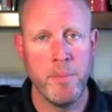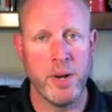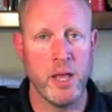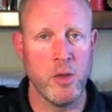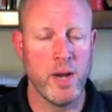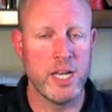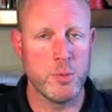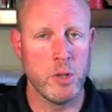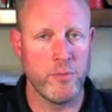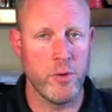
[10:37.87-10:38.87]
But
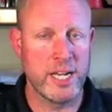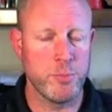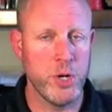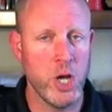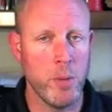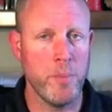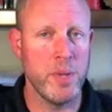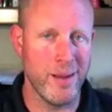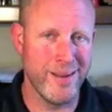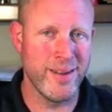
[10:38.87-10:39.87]
otherwise, we look for expert help
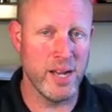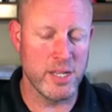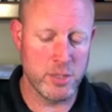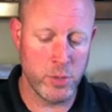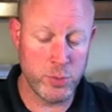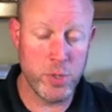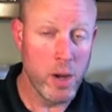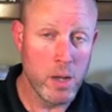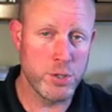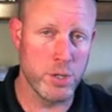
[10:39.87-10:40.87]
beyond us, which we
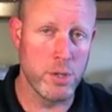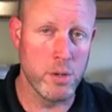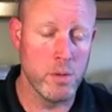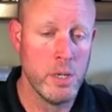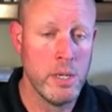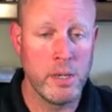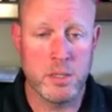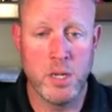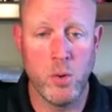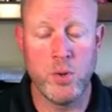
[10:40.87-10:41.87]
all should do
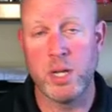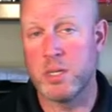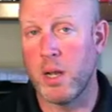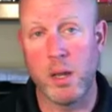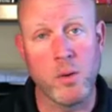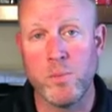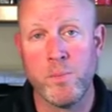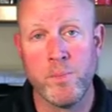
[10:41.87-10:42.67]
because no one does it alone.